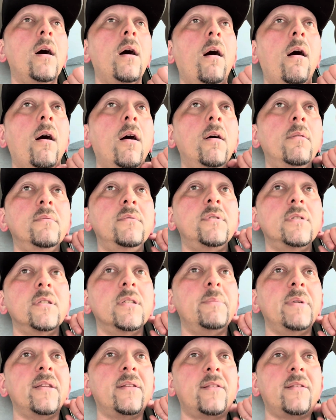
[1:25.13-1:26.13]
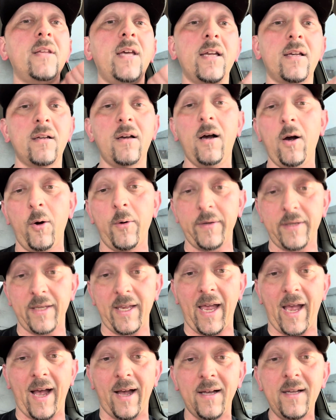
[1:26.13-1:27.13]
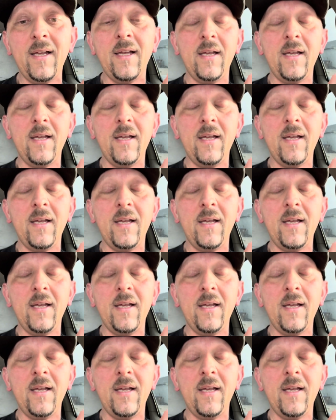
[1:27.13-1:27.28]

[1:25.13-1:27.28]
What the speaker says: Let me think. Oh, yeah.